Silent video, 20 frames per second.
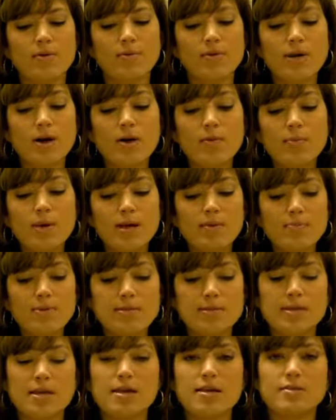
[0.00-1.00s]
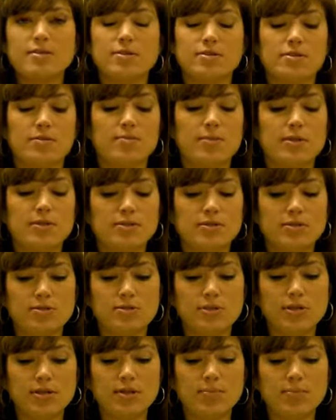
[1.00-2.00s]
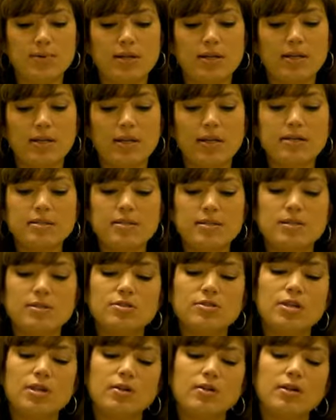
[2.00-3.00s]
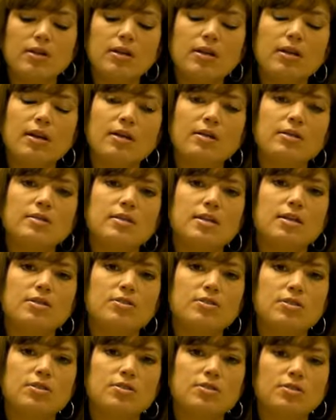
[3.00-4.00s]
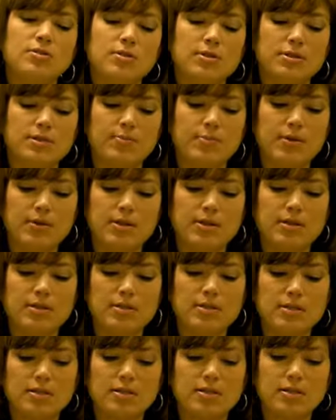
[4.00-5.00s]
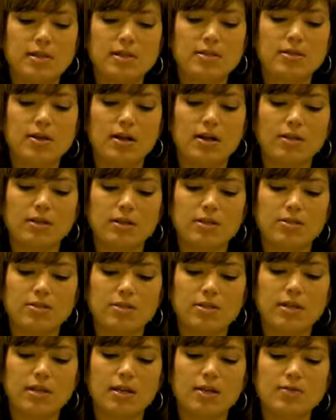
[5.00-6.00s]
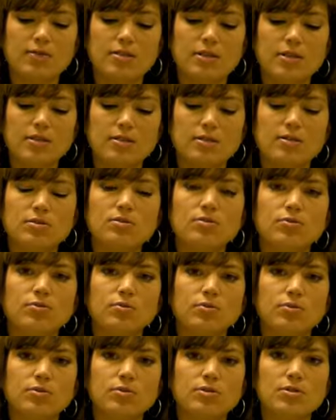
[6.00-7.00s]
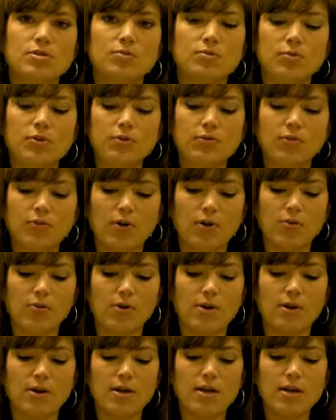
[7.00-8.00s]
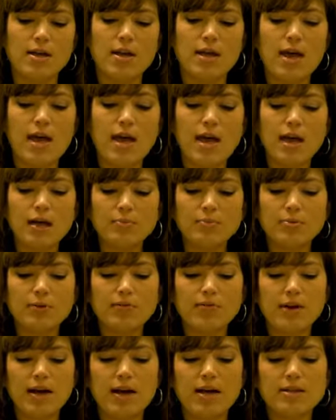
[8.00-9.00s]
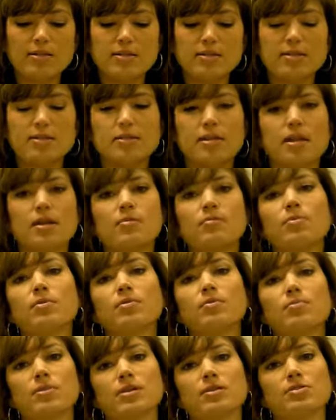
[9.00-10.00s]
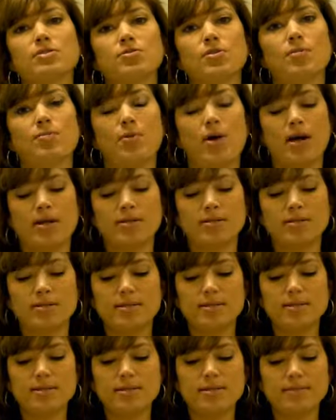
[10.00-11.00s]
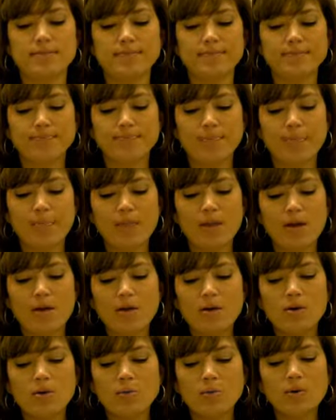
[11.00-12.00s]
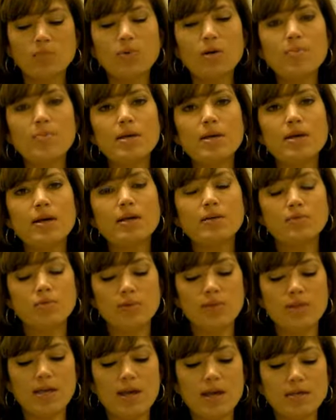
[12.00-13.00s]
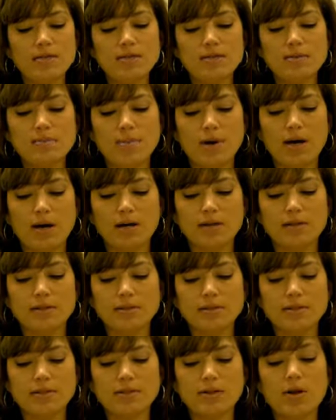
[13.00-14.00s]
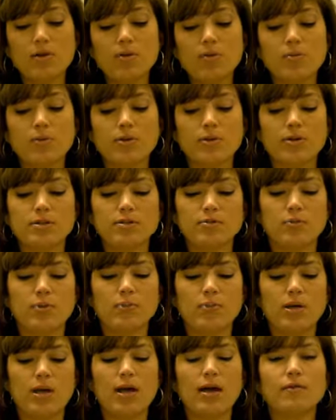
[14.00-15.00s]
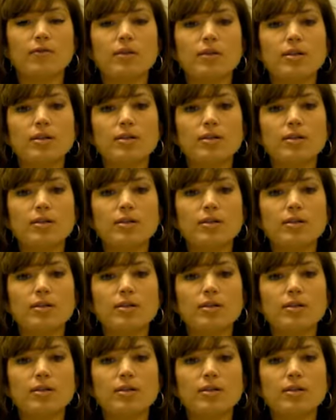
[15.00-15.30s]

We all make mistakes in our ministry, but it is the sharing and attention to experiences and knowledge that gives us the tools to move forward and provide sustainable ministry practices. When we begin with the end in mind, in other words, when we have